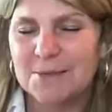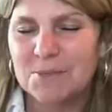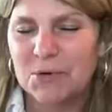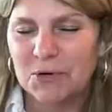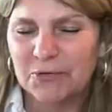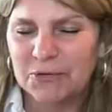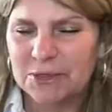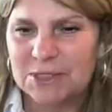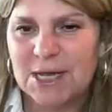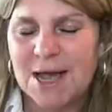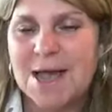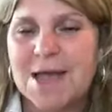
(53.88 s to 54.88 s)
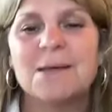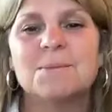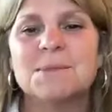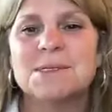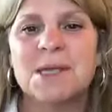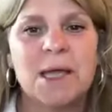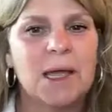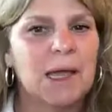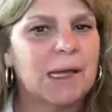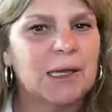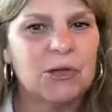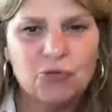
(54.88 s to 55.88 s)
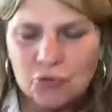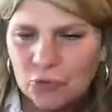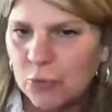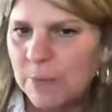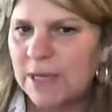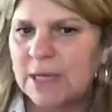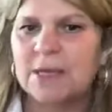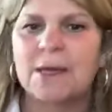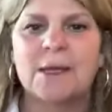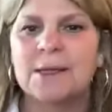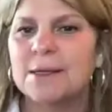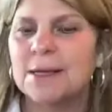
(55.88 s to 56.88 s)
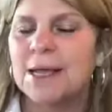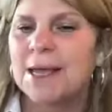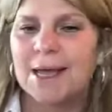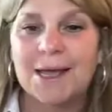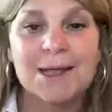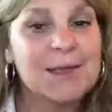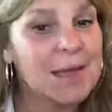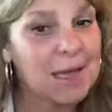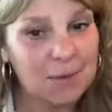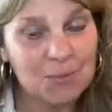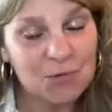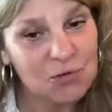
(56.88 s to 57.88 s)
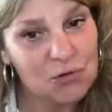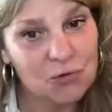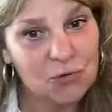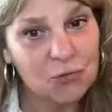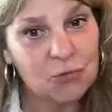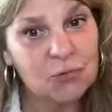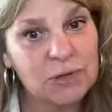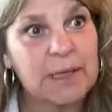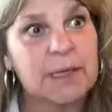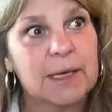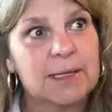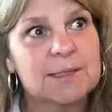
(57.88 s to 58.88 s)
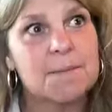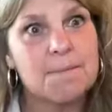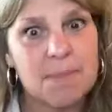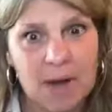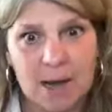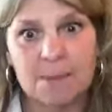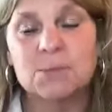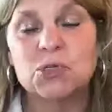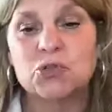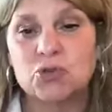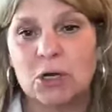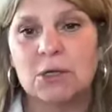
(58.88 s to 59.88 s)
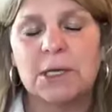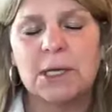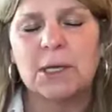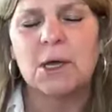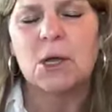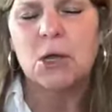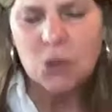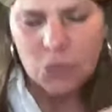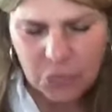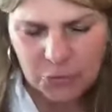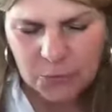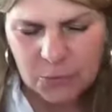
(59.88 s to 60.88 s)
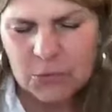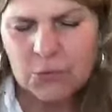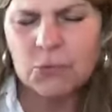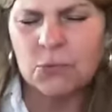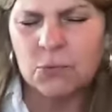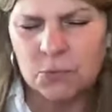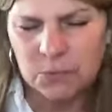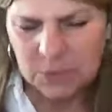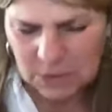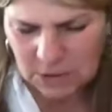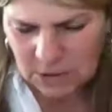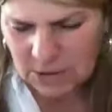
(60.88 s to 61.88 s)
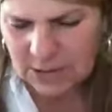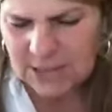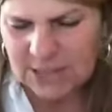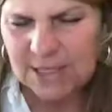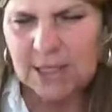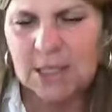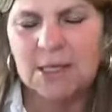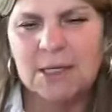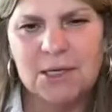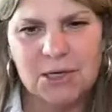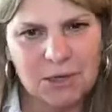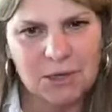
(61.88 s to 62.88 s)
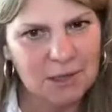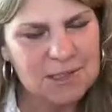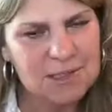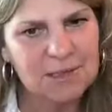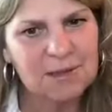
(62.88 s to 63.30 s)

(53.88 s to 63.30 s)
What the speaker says: in the Milford Times and it drew me in. I came to you like as a mom struggling through the teen years